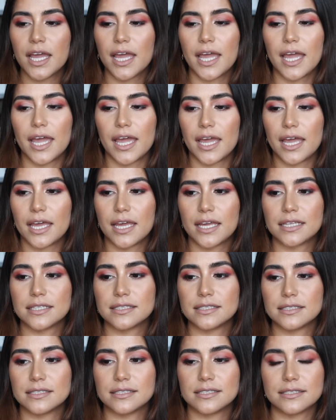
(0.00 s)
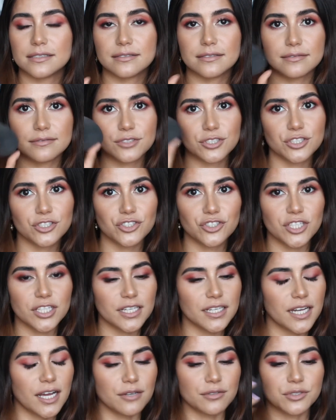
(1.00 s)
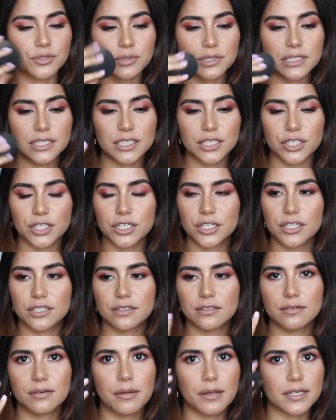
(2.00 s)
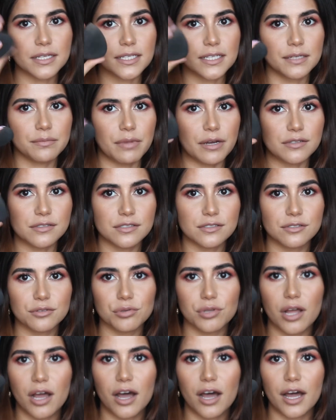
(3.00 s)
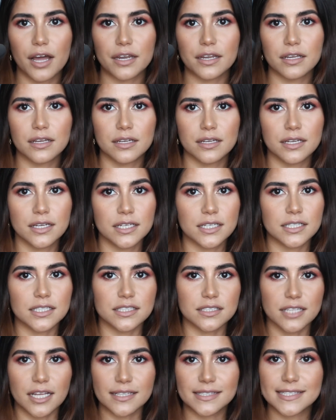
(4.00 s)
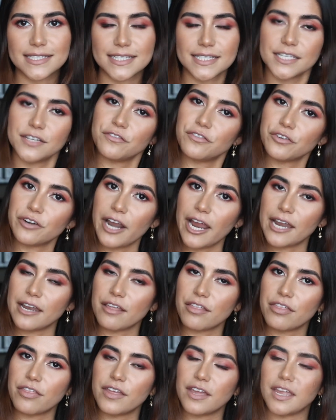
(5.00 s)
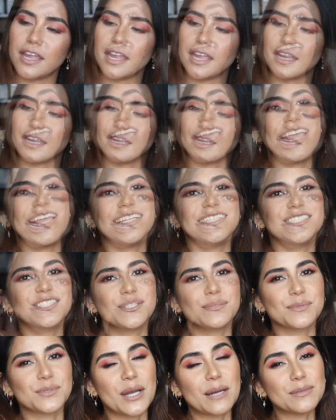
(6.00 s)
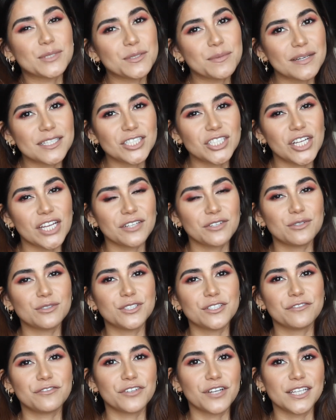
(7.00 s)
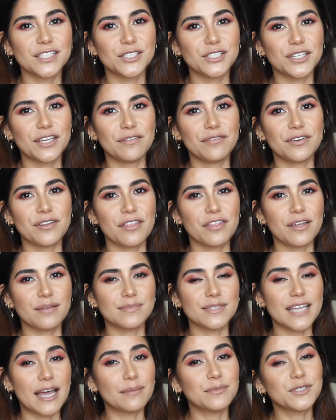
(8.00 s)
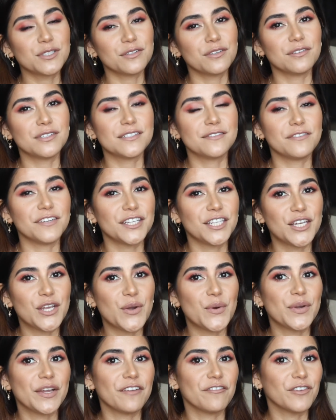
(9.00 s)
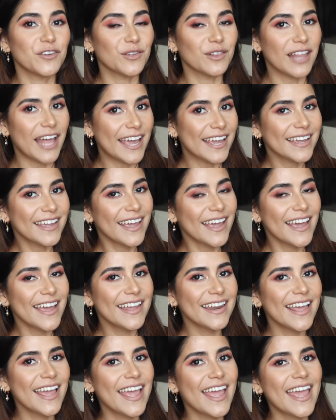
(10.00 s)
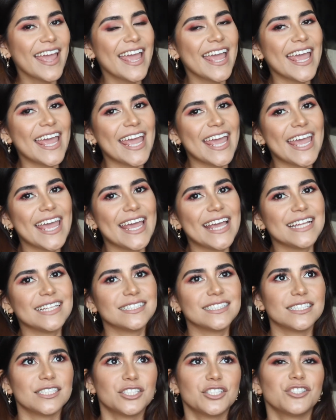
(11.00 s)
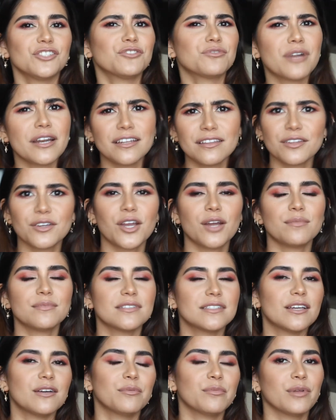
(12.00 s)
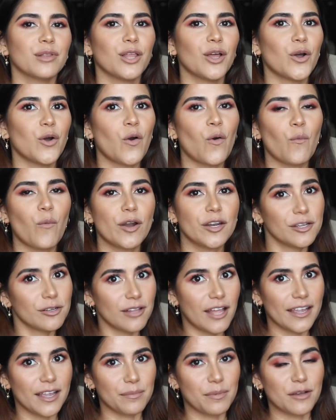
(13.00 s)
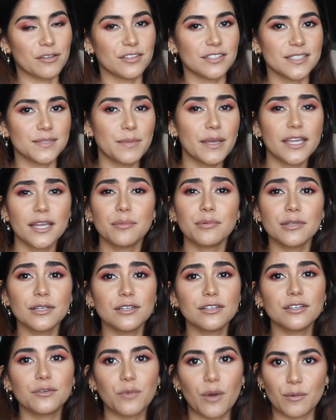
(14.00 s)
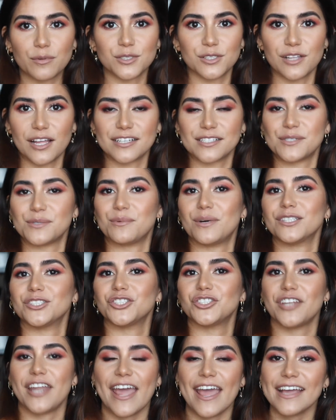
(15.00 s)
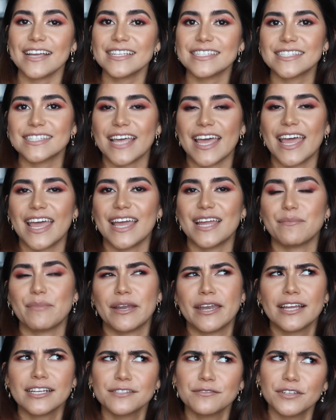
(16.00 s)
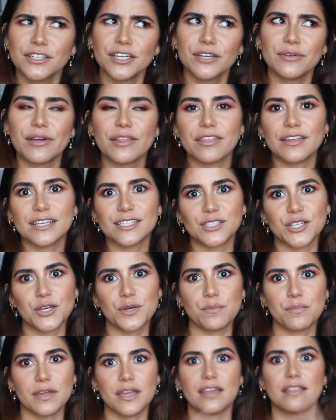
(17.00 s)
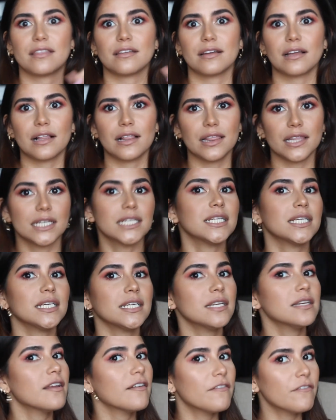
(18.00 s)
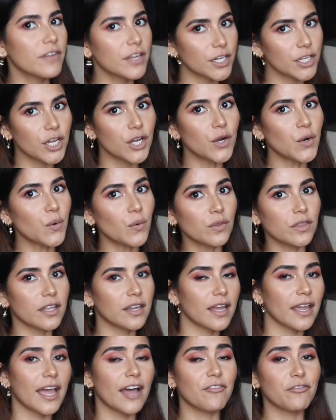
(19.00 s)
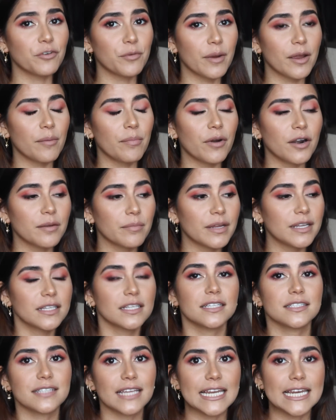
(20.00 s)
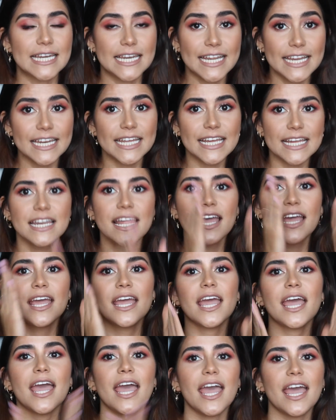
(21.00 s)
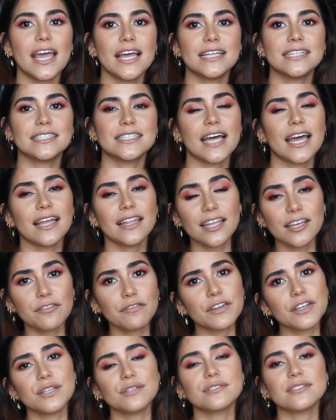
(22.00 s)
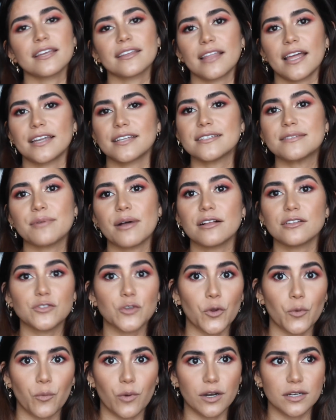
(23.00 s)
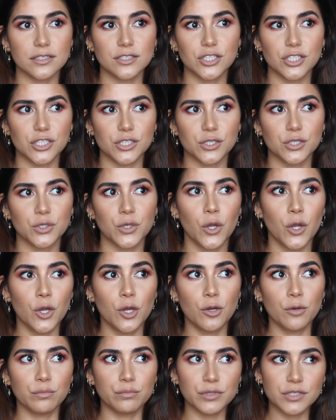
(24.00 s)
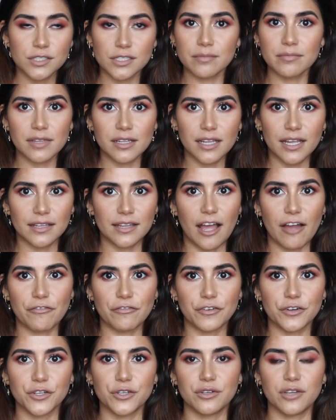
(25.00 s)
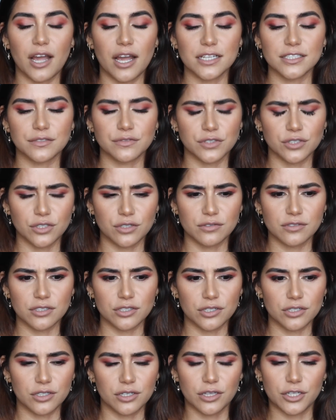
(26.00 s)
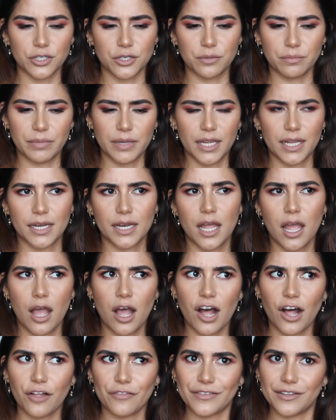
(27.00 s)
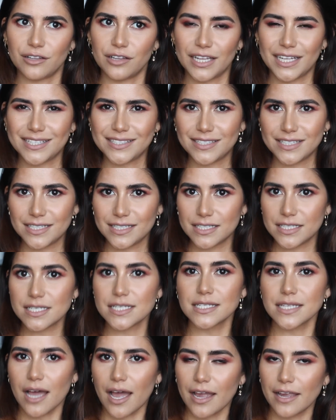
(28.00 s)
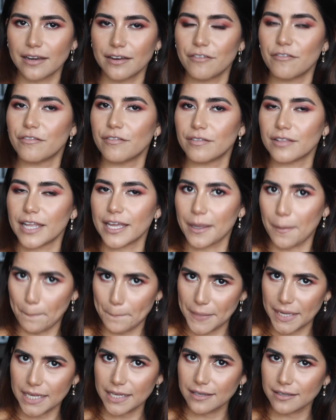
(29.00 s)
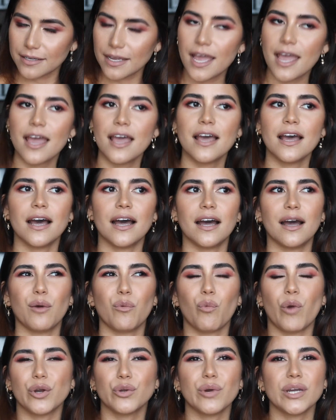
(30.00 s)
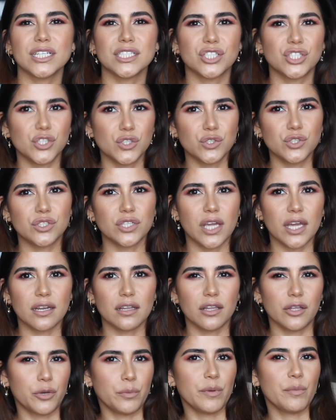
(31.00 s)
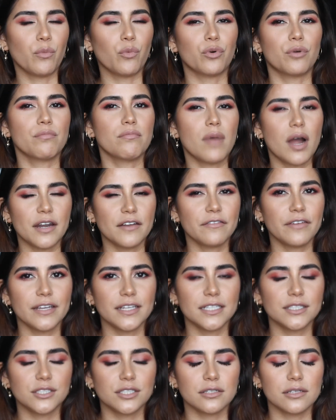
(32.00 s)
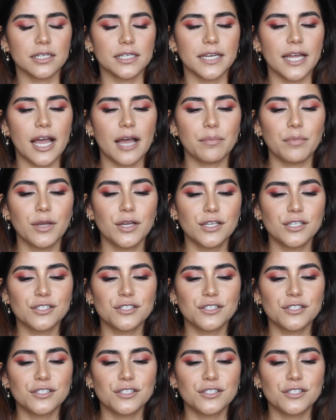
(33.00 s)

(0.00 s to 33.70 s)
And just check it out. It's really good. It bounces a lot. It's not stiff or anything. And subscribe to my channel. Don't forget to give it a thumbs up to this video if you like it. And just write in the comments down below what do you like about this makeup look, what would you like to watch next. And my next video I think is going to be the cleaning video that I have for my apartment because I need it, and I like videos like that as well, so I wanted to put something like that for you guys, for those that are a little bit on the lazy side like me. What do I do to get a little bit more motivated to clean up?